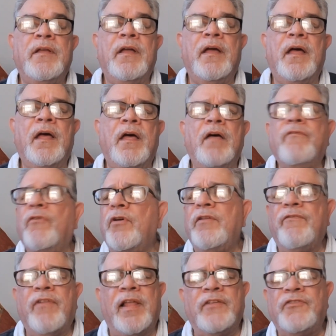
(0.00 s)

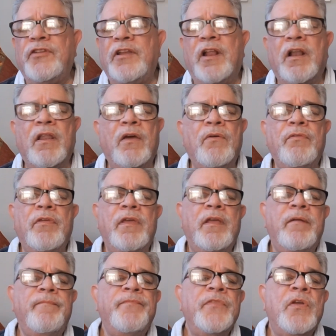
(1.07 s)
Avoid flashy
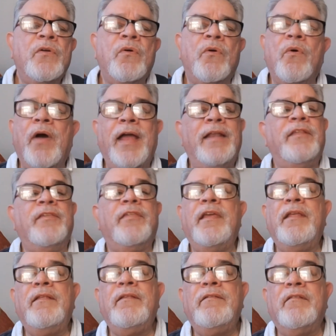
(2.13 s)
clothing or
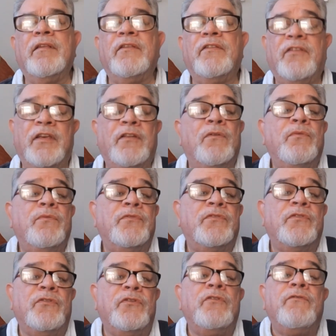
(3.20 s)
anything that signals
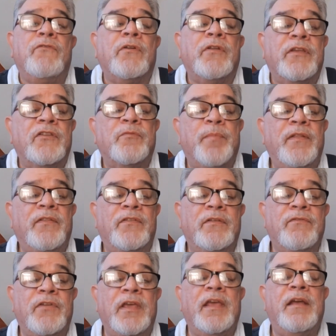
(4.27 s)
that you've got
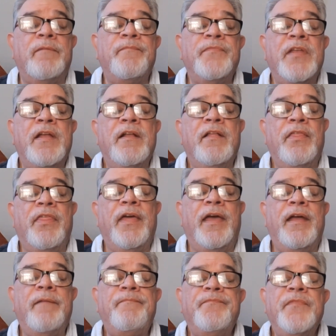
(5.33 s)
expensive gear
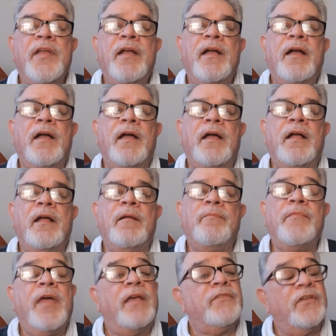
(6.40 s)
there.
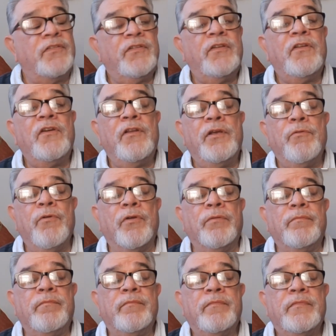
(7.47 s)
As I said earlier
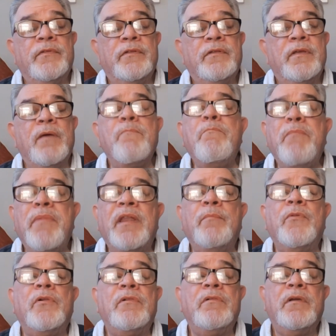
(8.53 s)
on,
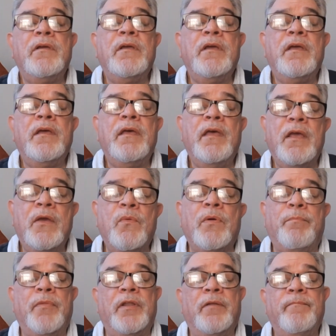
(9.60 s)
minimal
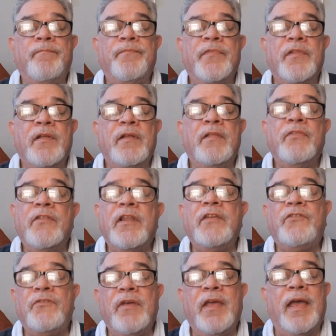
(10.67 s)
equipment. The
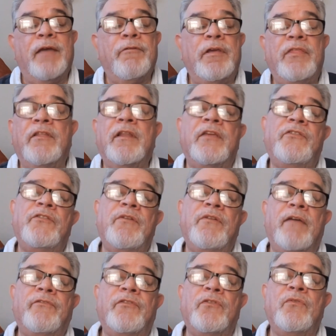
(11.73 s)
less you carry, the less you
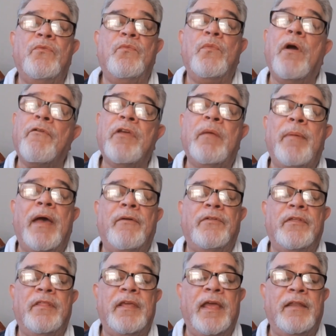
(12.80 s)
have to worry about
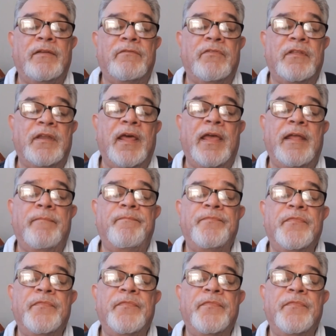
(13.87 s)
at the end of the day.